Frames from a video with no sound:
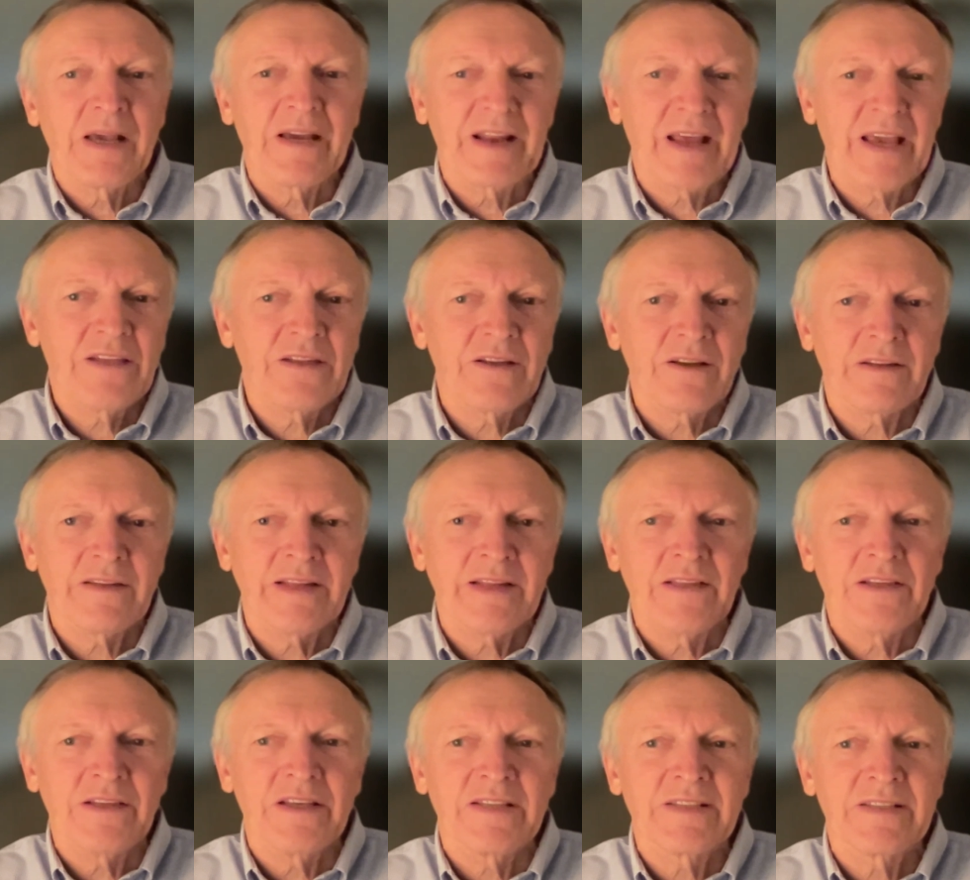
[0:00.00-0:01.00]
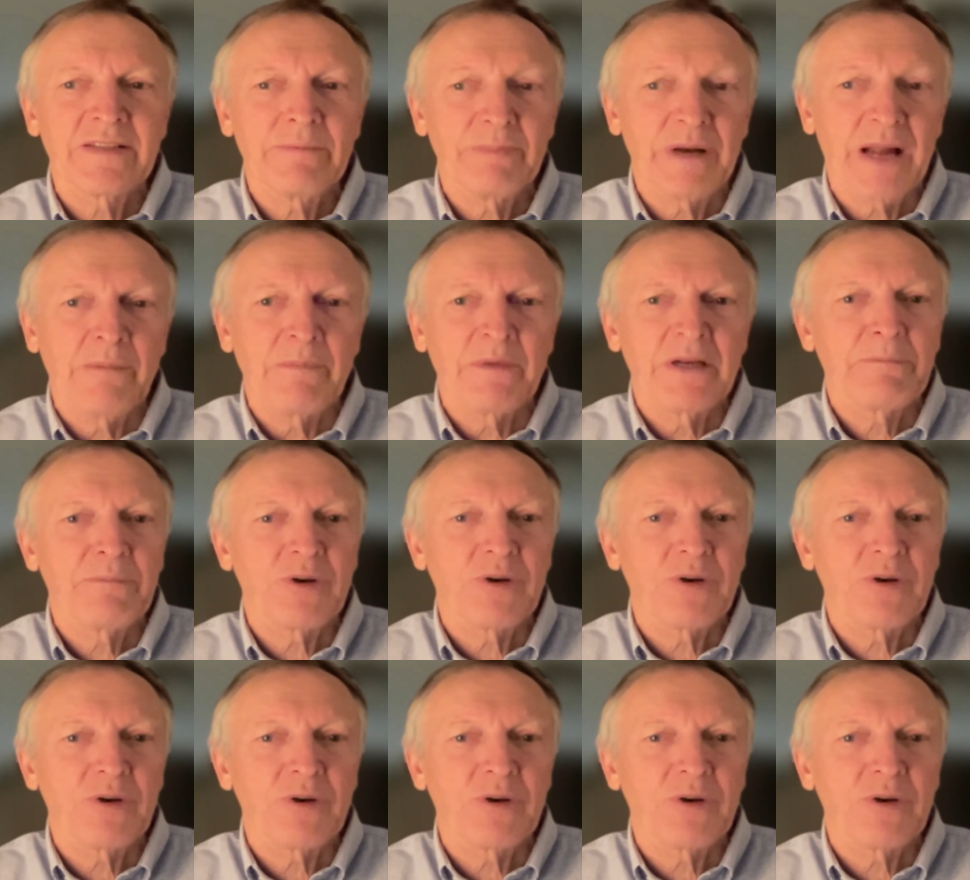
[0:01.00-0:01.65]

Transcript: greater than its primary